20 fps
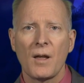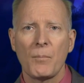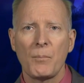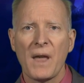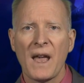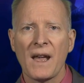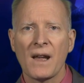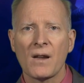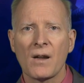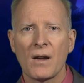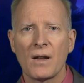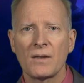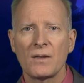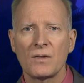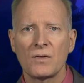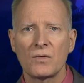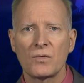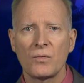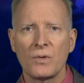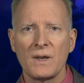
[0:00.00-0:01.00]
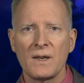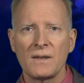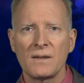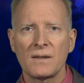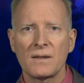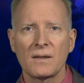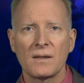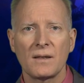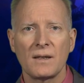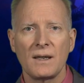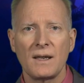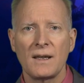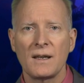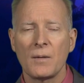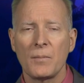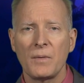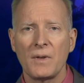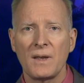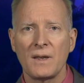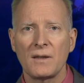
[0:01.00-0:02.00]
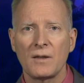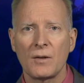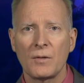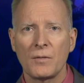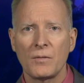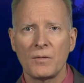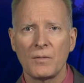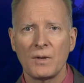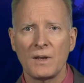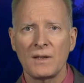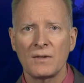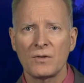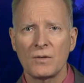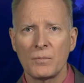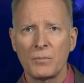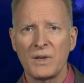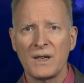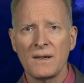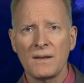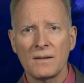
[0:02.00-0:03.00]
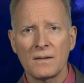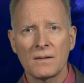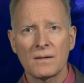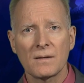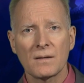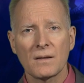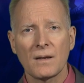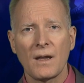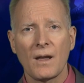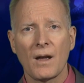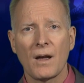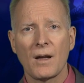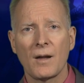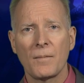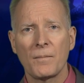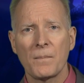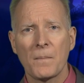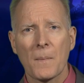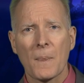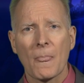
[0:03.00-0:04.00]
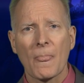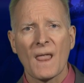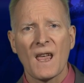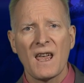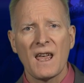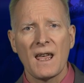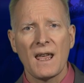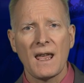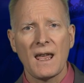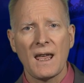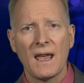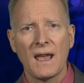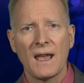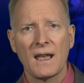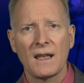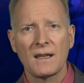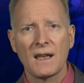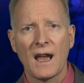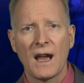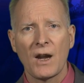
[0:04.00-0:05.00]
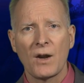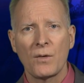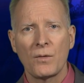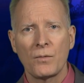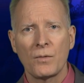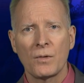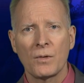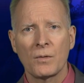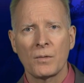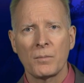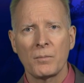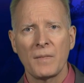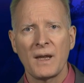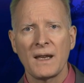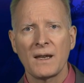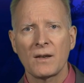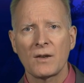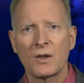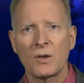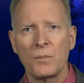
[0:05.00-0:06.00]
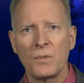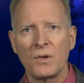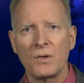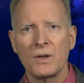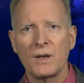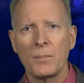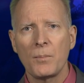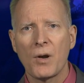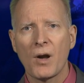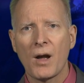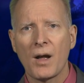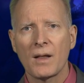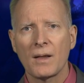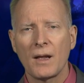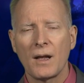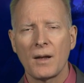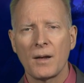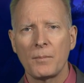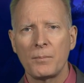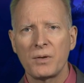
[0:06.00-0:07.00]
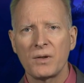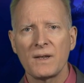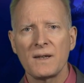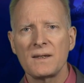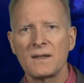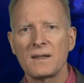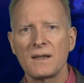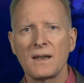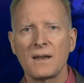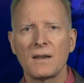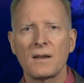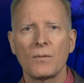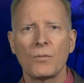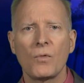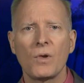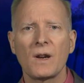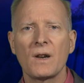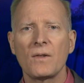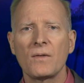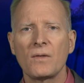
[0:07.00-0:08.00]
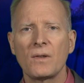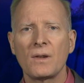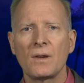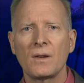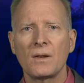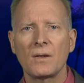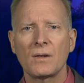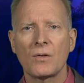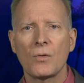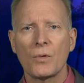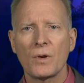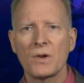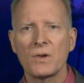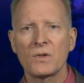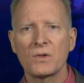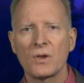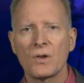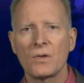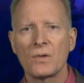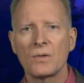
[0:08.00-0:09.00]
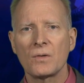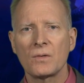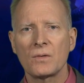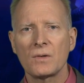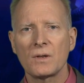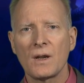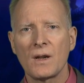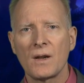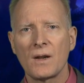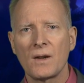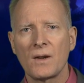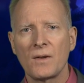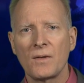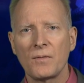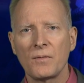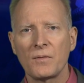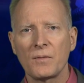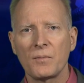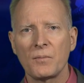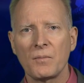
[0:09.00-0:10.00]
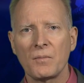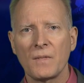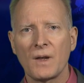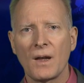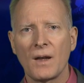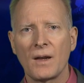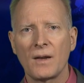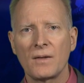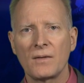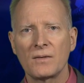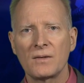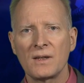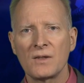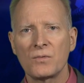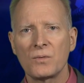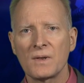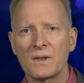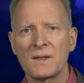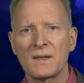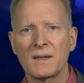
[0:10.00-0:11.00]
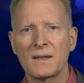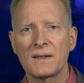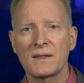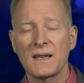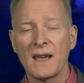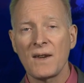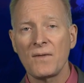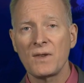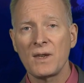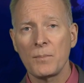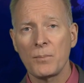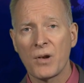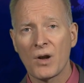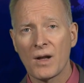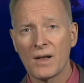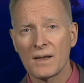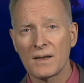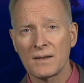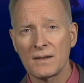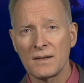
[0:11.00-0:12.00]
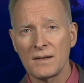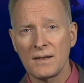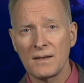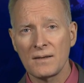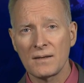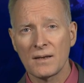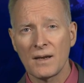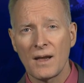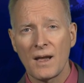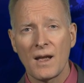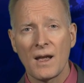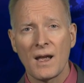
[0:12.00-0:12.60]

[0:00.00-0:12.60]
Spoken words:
back on the streets into beats. And I will make community policing one of the cornerstones of District 6 safety policies.